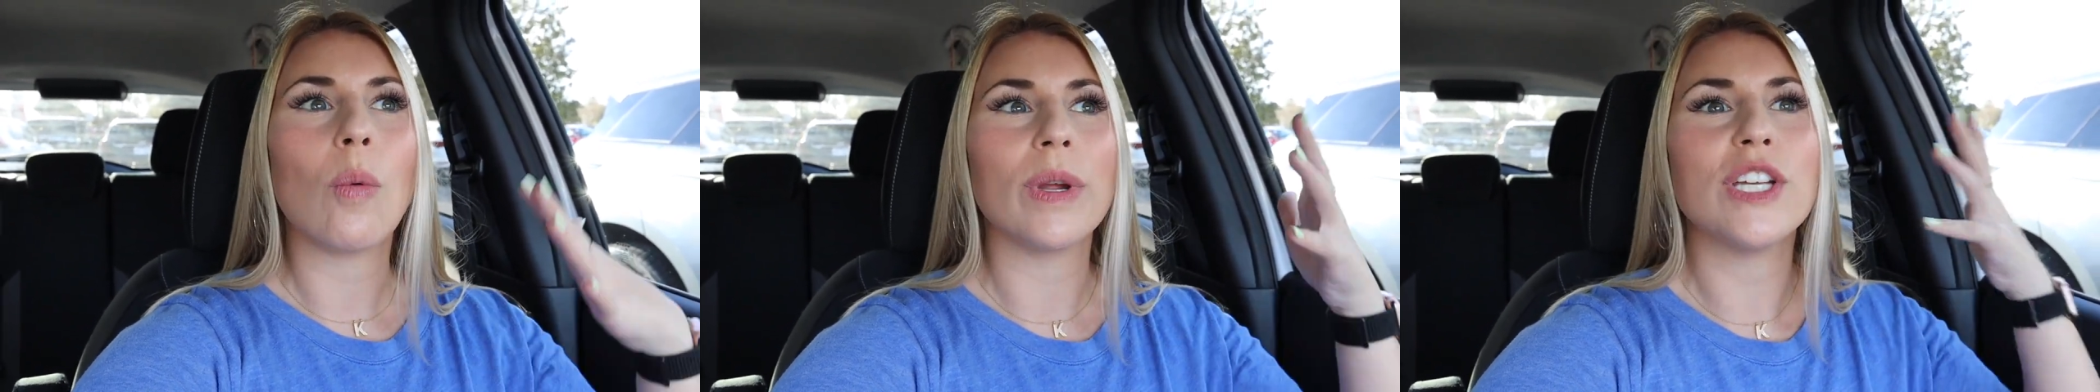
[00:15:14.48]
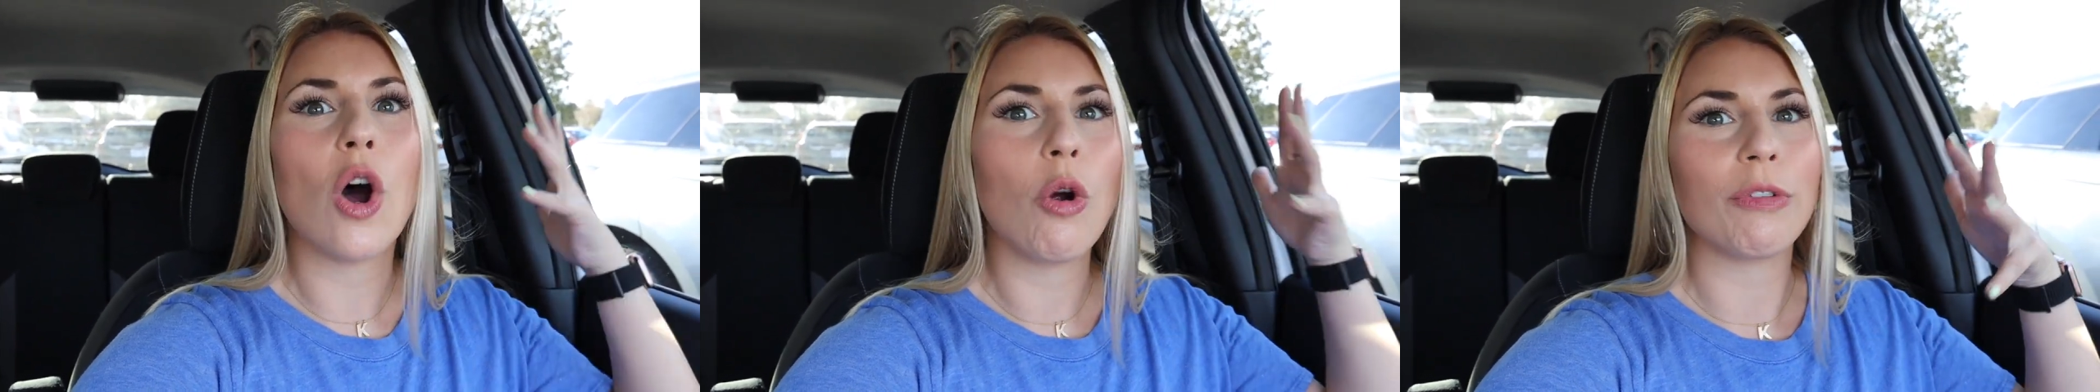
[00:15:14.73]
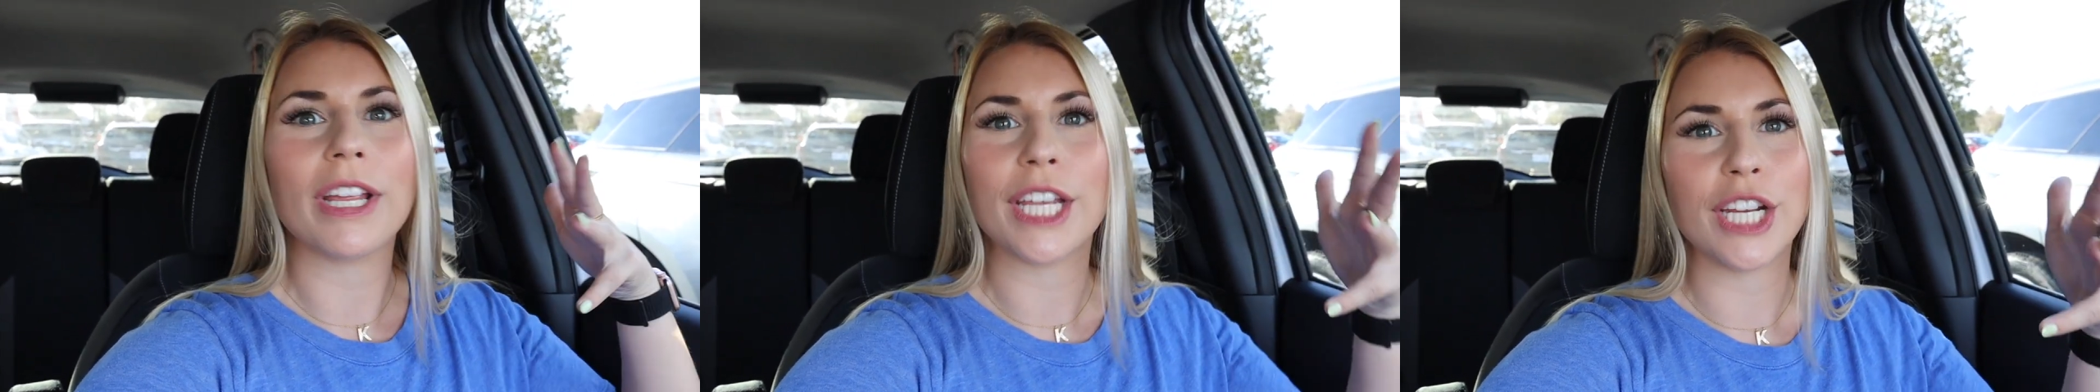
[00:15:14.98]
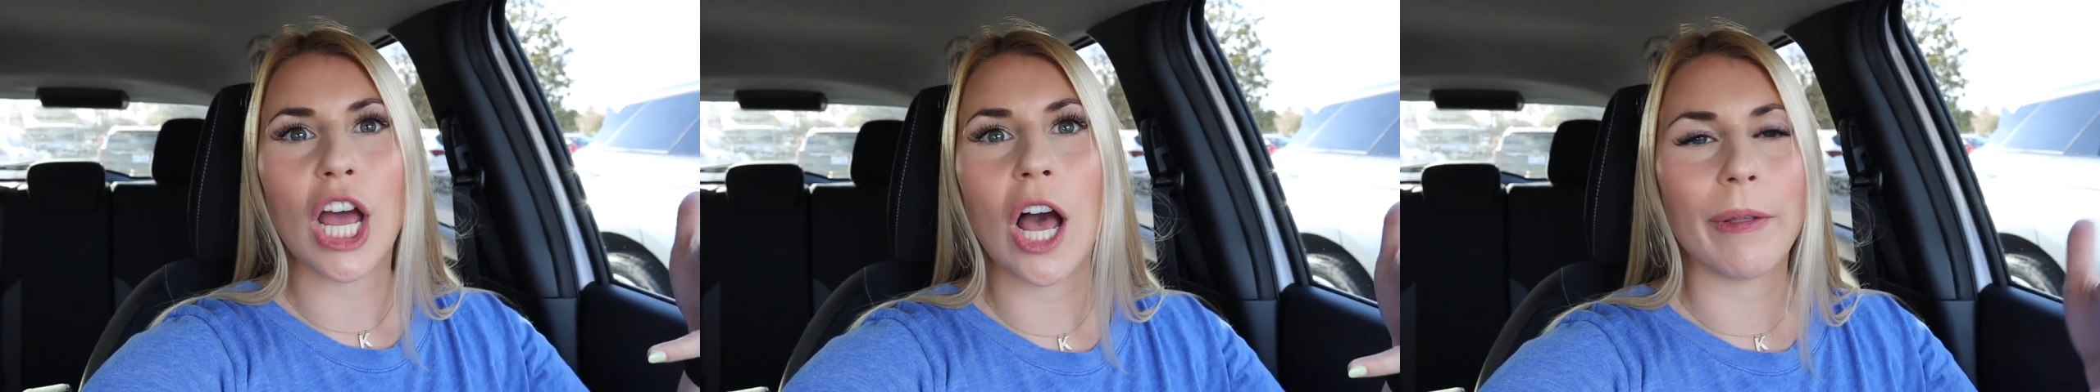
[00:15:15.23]
we don't
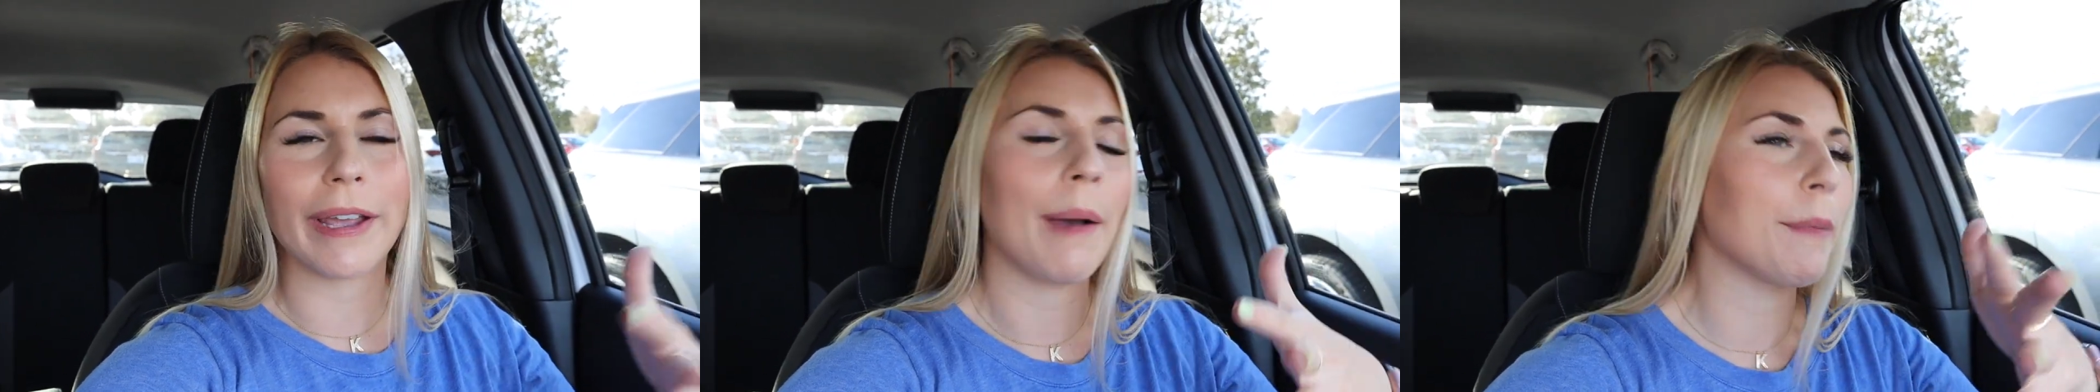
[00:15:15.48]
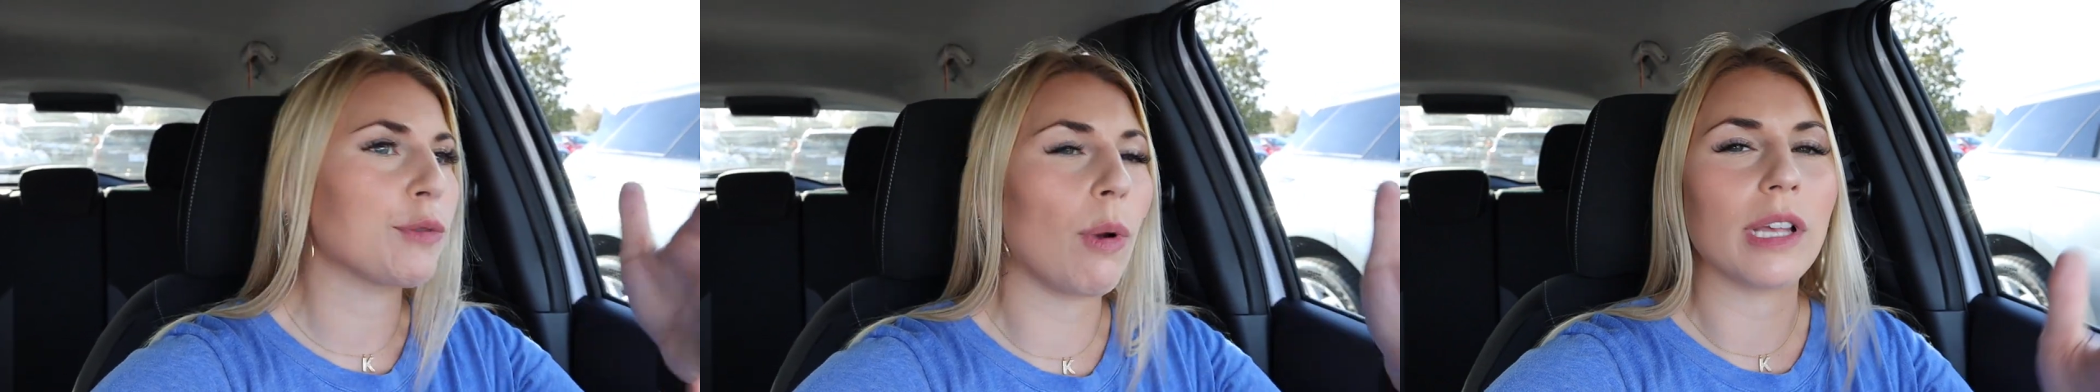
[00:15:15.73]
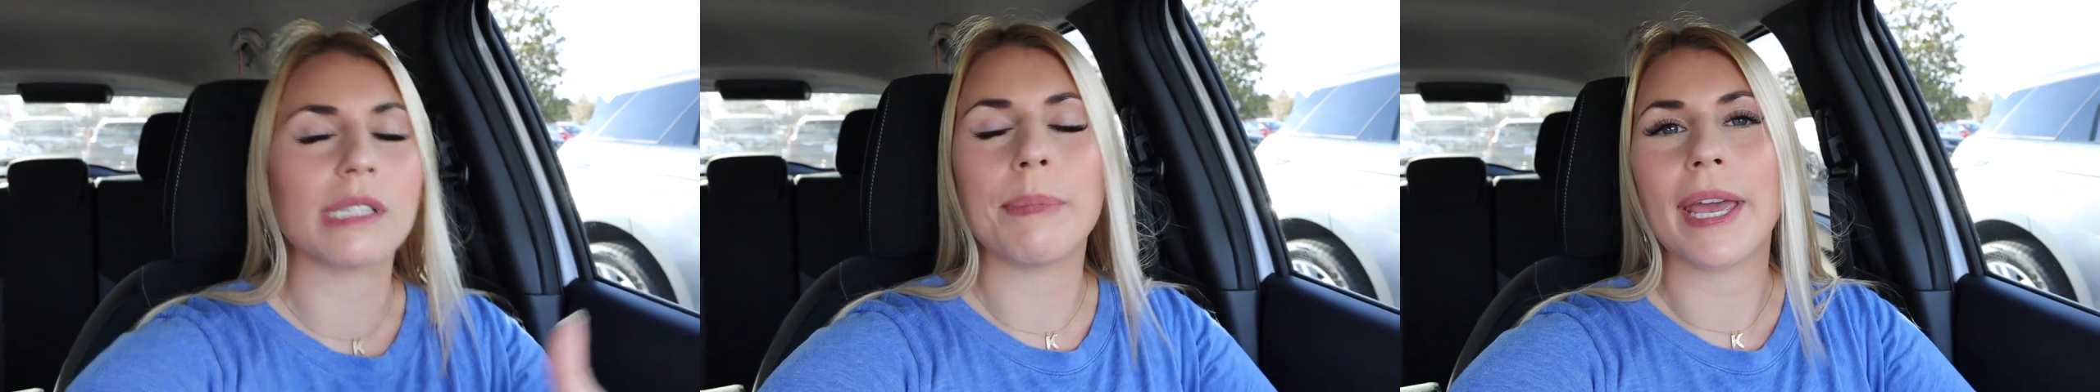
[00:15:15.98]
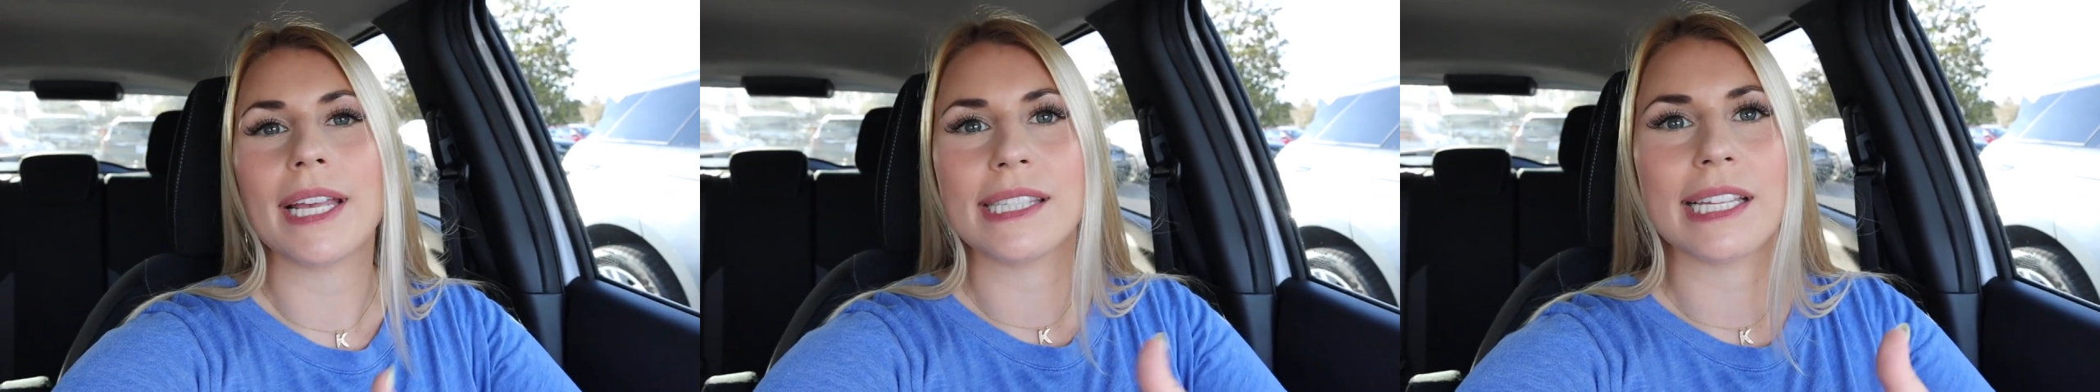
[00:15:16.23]
really know like how much wall
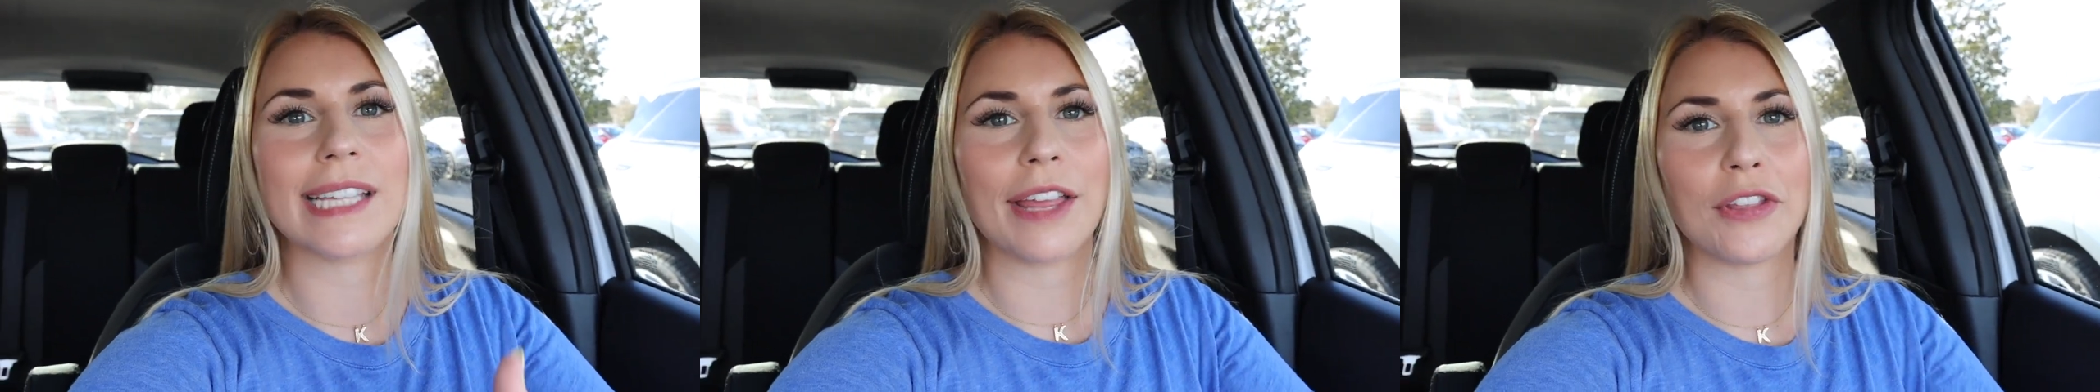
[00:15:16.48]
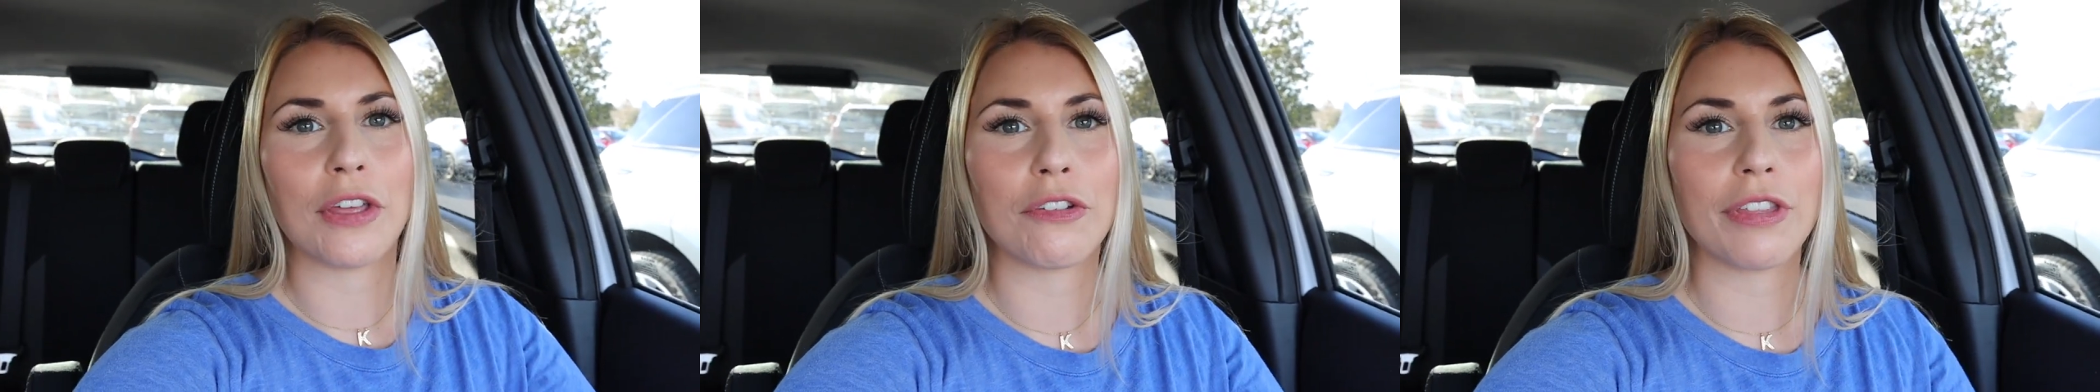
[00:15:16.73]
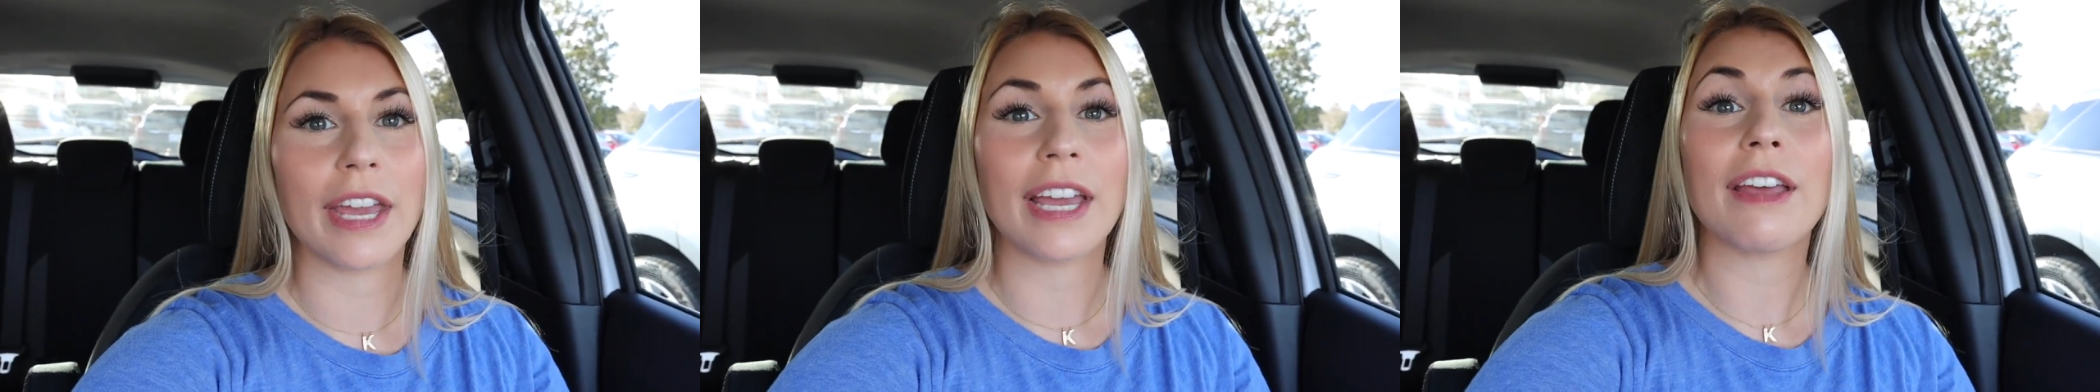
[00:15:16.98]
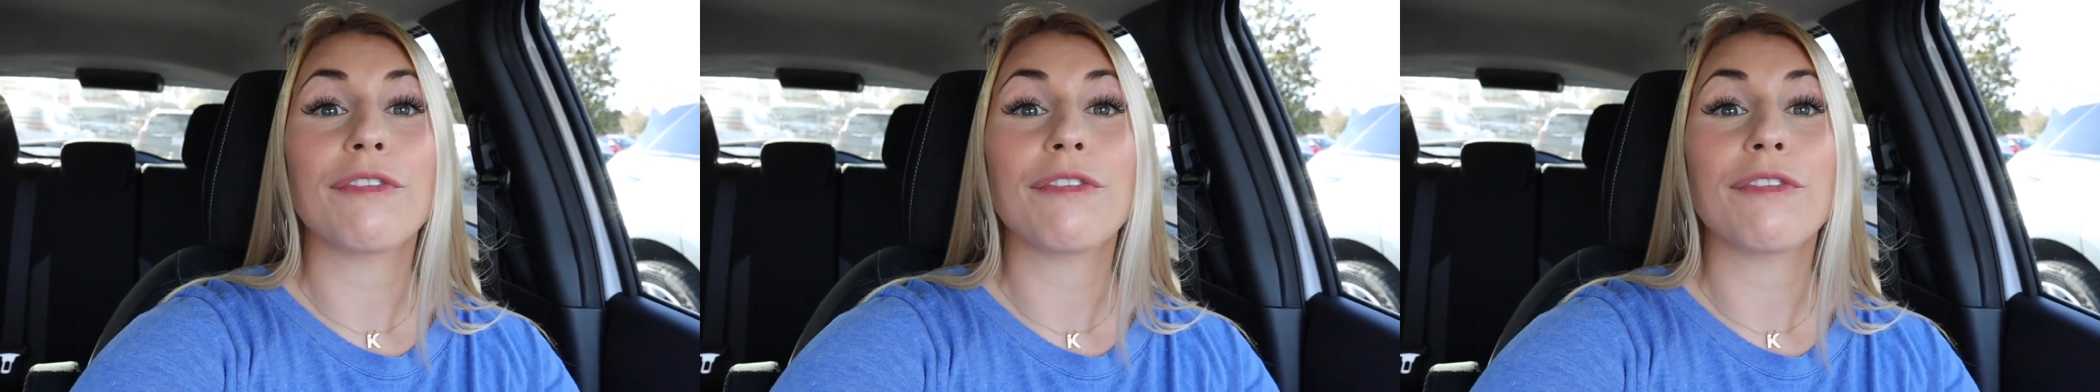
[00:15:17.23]
space, this, that, the other thing.